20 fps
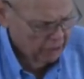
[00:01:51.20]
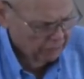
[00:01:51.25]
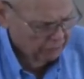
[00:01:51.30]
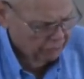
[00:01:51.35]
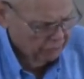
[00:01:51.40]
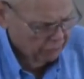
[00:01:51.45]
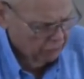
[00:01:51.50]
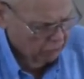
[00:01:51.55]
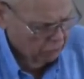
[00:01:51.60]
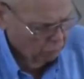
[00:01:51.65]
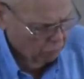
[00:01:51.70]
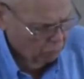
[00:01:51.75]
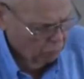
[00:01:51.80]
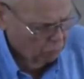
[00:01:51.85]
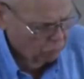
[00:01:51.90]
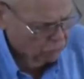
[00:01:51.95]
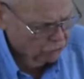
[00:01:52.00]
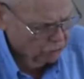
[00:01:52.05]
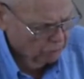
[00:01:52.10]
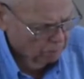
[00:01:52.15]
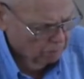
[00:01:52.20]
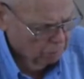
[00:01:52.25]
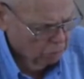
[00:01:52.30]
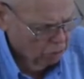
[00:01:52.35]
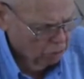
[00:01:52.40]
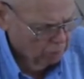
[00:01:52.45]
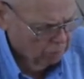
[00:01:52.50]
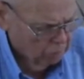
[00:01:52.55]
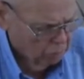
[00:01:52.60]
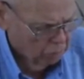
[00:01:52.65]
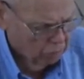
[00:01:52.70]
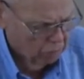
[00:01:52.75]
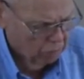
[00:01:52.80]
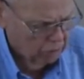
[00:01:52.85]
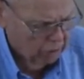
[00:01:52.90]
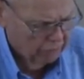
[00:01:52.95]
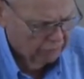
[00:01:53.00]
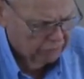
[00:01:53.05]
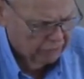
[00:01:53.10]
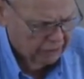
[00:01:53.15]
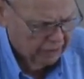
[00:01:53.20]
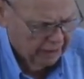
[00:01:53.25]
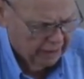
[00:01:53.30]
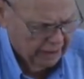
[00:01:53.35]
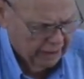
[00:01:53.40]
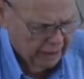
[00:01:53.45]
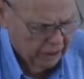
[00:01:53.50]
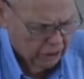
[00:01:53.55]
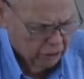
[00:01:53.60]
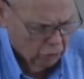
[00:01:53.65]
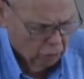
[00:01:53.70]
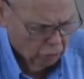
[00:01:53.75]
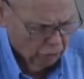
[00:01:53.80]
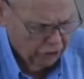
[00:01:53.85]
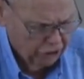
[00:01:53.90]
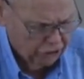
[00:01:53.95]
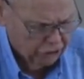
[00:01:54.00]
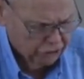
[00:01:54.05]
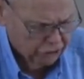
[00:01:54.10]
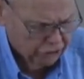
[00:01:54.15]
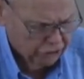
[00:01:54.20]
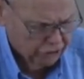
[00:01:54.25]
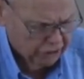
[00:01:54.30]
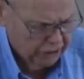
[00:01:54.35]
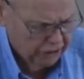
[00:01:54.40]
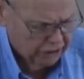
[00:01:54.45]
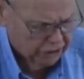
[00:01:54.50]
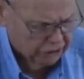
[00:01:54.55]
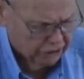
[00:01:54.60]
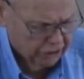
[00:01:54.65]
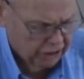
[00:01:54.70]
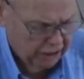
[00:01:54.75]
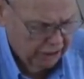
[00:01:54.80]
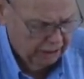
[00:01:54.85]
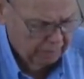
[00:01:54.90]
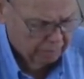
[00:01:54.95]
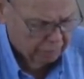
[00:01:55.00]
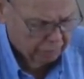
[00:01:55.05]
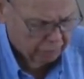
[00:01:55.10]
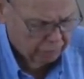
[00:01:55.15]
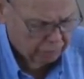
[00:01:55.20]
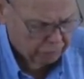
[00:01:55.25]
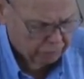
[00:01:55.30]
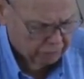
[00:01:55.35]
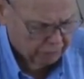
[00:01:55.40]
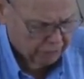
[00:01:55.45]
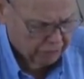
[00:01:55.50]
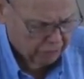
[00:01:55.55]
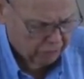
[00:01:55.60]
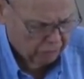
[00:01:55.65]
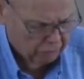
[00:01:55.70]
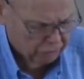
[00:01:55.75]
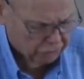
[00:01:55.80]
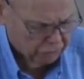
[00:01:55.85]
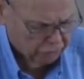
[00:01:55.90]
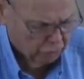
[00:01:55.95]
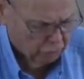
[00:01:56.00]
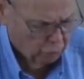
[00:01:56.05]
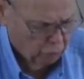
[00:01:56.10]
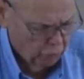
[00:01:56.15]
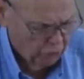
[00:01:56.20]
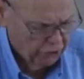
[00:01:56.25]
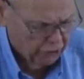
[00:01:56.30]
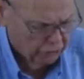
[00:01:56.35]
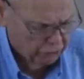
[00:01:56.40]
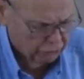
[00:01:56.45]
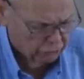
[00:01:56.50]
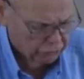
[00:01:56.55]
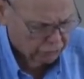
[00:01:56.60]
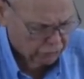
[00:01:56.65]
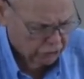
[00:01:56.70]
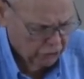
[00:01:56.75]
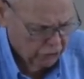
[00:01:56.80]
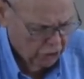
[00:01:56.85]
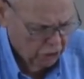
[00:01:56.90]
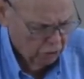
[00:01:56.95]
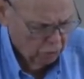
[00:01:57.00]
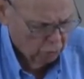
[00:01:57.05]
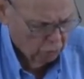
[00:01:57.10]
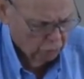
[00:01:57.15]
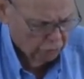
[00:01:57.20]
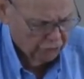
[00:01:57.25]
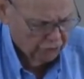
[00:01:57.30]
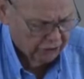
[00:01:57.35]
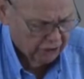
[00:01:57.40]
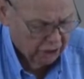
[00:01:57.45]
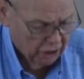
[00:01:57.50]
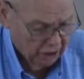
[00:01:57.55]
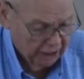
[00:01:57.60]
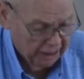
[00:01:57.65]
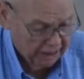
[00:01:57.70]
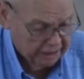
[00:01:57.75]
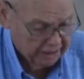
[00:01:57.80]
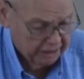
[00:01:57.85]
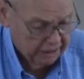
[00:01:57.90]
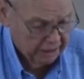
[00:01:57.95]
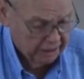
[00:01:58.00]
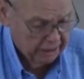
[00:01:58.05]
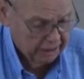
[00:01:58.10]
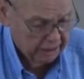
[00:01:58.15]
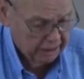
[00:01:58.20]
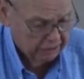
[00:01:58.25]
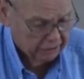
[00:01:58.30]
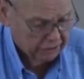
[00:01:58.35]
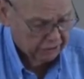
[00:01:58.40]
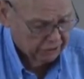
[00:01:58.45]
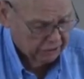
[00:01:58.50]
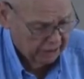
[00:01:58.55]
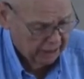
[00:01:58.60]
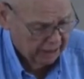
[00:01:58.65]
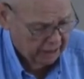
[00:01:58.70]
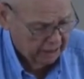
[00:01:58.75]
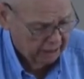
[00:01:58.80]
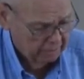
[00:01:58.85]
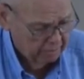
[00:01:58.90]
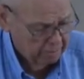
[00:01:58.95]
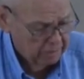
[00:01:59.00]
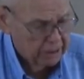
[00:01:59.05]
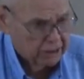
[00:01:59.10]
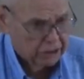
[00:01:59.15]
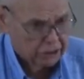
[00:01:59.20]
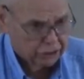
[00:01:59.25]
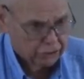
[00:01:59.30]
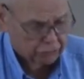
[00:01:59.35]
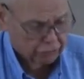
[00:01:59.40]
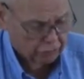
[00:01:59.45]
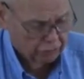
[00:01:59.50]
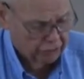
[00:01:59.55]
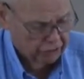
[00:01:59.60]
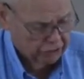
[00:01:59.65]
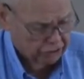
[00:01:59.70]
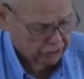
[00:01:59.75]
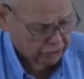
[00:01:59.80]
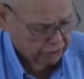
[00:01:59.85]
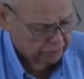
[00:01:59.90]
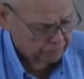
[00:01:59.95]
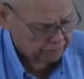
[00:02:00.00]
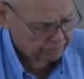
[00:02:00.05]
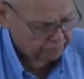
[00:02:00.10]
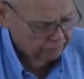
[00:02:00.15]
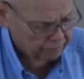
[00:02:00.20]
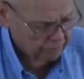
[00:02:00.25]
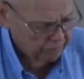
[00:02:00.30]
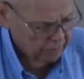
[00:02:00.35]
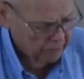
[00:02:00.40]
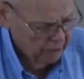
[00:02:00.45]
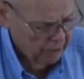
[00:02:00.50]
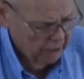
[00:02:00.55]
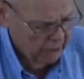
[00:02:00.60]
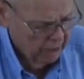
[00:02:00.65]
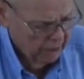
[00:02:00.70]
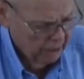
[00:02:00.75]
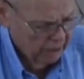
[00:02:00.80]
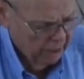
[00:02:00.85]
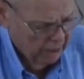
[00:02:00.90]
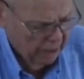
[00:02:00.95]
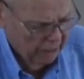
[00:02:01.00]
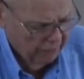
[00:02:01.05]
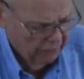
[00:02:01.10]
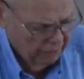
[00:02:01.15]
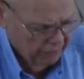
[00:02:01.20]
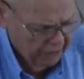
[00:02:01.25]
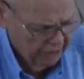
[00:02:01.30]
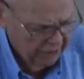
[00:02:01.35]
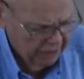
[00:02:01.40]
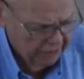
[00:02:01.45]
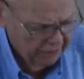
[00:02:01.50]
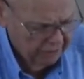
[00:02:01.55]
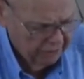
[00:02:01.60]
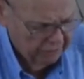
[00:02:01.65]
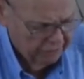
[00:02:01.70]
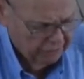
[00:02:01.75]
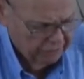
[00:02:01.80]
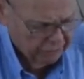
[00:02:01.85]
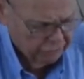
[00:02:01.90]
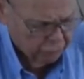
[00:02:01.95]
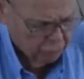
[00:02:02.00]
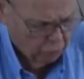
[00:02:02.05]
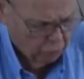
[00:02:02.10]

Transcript: there arose a murmur of the Grecians against the Hebrews because their widows were neglected in the daily ministration. Then the